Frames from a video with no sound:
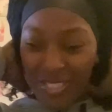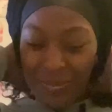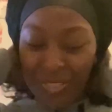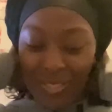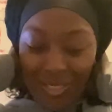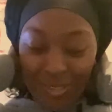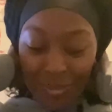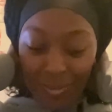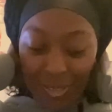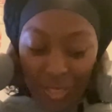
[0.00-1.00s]
Oh my goodness,
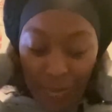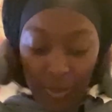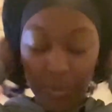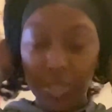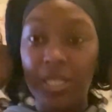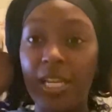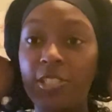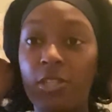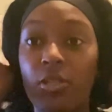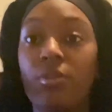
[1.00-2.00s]
Christmas is coming up. And then
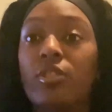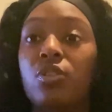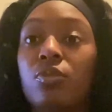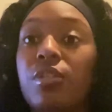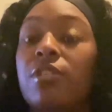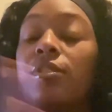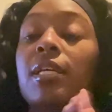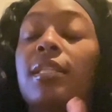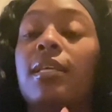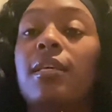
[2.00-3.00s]
next thing you know, it's New Year's.
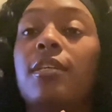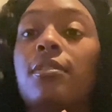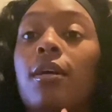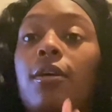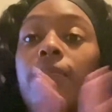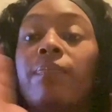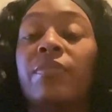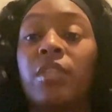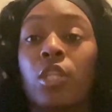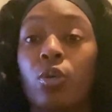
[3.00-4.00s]
And then it's a
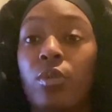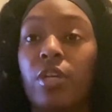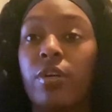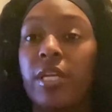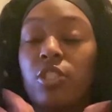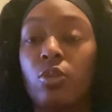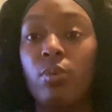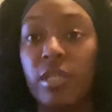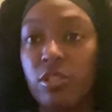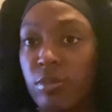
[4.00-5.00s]
new year. It's
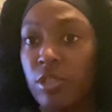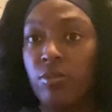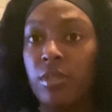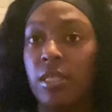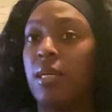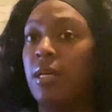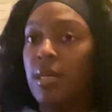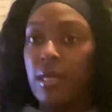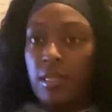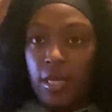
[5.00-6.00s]
2023.
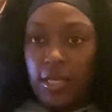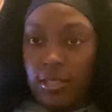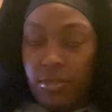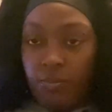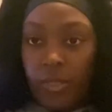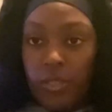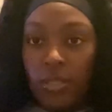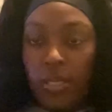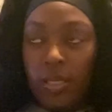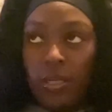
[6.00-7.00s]
Like this month
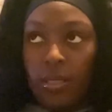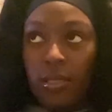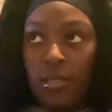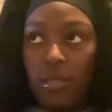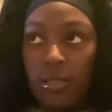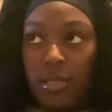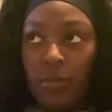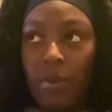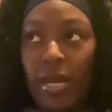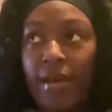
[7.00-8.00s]
and
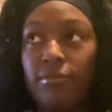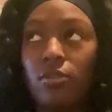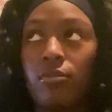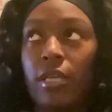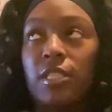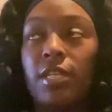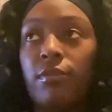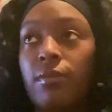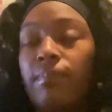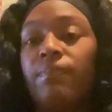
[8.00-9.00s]
like right after
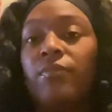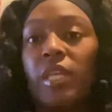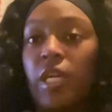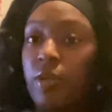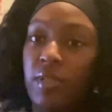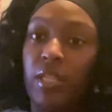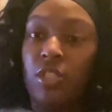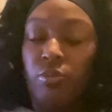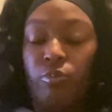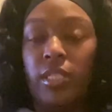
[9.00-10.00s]
Thanksgiving, everything
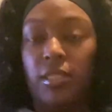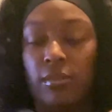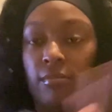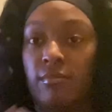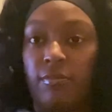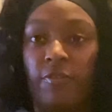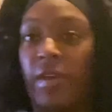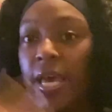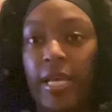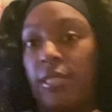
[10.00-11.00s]
just went
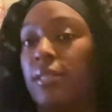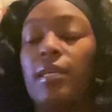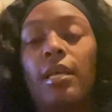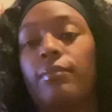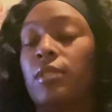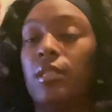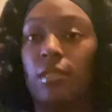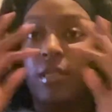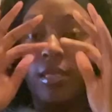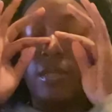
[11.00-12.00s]
fast. And I'm
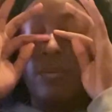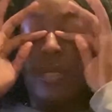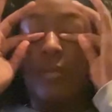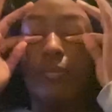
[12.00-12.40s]
just like, wow.